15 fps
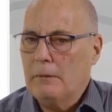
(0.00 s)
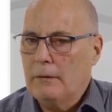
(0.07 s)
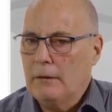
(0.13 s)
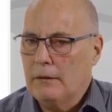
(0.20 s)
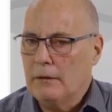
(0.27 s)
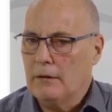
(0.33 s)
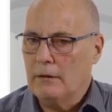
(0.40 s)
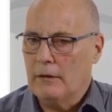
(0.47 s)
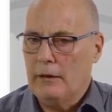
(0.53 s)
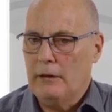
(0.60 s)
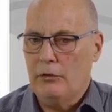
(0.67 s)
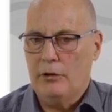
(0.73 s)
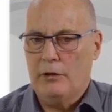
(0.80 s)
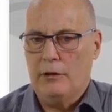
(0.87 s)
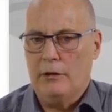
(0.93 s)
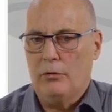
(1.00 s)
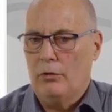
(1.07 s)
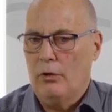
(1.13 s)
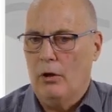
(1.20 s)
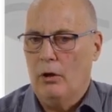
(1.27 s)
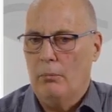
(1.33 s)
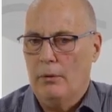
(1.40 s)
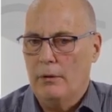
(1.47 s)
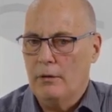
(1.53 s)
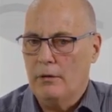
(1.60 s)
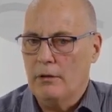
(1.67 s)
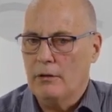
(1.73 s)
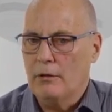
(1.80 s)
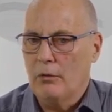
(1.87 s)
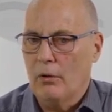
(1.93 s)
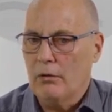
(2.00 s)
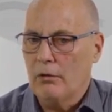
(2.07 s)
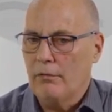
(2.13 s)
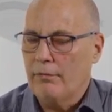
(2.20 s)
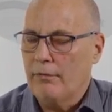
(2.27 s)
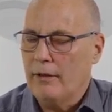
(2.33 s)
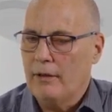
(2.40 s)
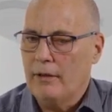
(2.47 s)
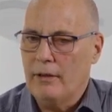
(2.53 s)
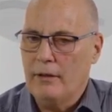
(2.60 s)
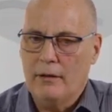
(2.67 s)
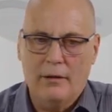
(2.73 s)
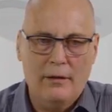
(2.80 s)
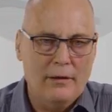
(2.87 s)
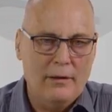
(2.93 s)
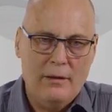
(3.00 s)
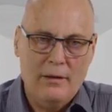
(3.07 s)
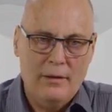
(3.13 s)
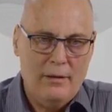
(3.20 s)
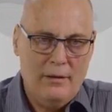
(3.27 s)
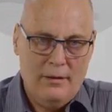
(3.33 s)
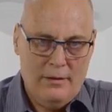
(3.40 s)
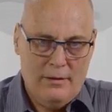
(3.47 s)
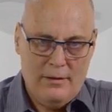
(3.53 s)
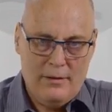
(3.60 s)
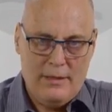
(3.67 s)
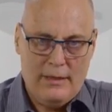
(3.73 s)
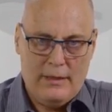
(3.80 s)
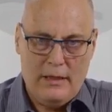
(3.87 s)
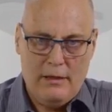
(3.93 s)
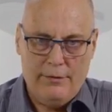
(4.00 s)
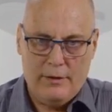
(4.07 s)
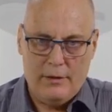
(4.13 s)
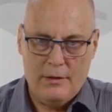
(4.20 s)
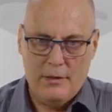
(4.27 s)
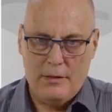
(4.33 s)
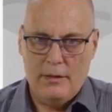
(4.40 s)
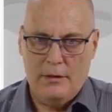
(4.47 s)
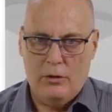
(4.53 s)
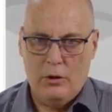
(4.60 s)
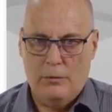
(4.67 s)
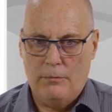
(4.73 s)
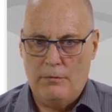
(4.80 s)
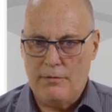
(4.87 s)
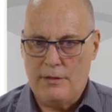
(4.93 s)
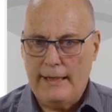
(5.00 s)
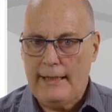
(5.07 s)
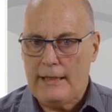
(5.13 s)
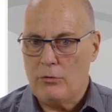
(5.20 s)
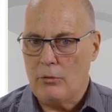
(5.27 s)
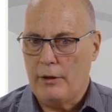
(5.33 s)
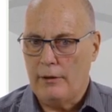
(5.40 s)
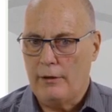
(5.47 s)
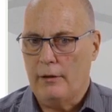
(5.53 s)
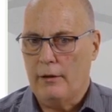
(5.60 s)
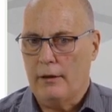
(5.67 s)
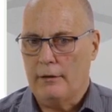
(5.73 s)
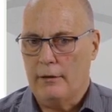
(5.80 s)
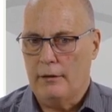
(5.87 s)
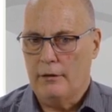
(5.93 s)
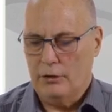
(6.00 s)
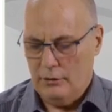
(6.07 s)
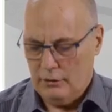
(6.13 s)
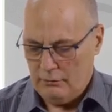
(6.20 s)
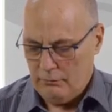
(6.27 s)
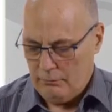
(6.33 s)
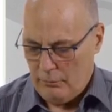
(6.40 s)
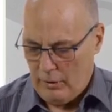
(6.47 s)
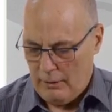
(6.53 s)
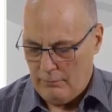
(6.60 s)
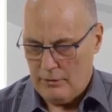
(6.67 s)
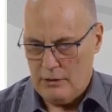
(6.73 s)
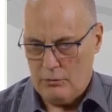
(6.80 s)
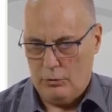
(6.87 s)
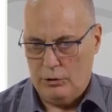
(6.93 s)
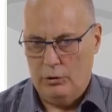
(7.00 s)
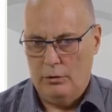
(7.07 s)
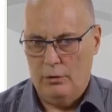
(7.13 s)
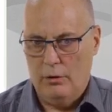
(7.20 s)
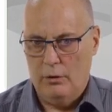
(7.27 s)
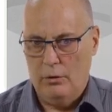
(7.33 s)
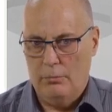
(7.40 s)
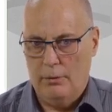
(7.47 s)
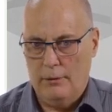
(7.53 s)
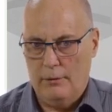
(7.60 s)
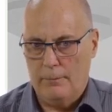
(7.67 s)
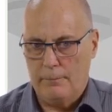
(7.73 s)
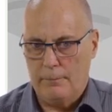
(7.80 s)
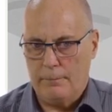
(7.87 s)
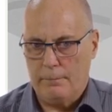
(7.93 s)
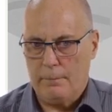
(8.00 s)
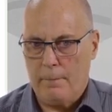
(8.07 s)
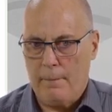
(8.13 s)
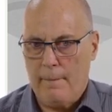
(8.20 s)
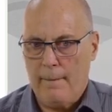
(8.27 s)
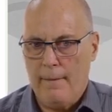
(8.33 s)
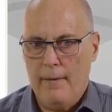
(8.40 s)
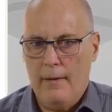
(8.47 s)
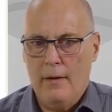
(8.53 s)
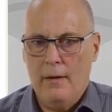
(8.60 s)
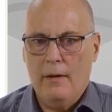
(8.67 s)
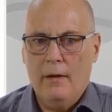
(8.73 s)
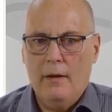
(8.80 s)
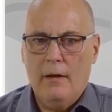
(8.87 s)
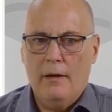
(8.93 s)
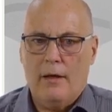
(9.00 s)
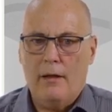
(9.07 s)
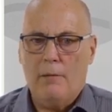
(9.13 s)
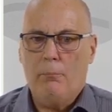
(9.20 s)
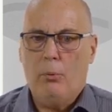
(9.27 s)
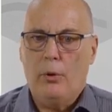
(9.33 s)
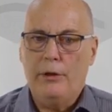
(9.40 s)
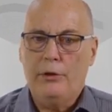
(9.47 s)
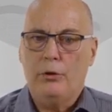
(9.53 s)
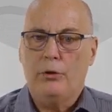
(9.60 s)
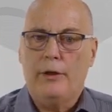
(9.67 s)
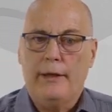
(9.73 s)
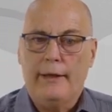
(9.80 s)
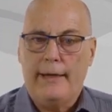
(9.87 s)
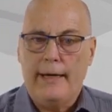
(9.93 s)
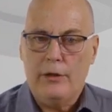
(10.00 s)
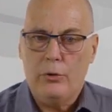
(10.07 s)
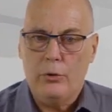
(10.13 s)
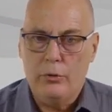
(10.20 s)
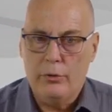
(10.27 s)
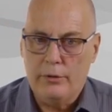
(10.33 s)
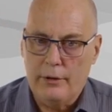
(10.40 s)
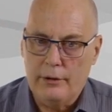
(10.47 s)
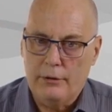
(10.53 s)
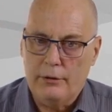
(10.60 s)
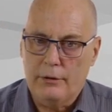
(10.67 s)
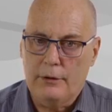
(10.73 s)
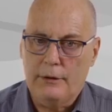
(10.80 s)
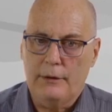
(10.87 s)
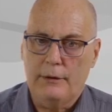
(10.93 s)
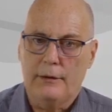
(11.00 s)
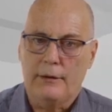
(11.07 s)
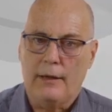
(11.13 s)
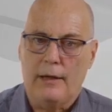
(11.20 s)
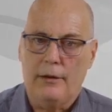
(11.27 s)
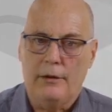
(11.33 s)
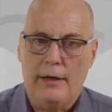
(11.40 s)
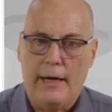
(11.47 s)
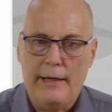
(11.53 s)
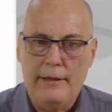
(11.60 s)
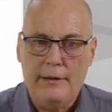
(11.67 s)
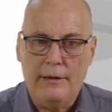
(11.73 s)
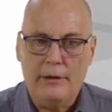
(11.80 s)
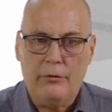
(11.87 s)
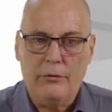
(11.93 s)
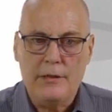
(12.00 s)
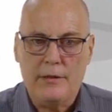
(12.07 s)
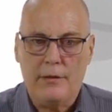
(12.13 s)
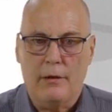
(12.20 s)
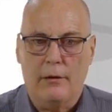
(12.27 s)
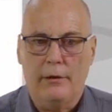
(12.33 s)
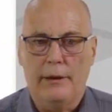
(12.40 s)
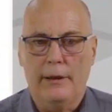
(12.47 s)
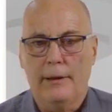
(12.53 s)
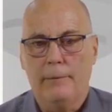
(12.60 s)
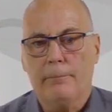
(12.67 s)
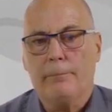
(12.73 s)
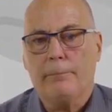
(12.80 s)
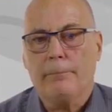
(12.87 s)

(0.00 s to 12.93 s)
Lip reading: it is interesting to know, but it is not of any significance in terms of settings or anything like that. It's just parameters one should know about. Another point you then get to, interesting, is 180 degrees down here.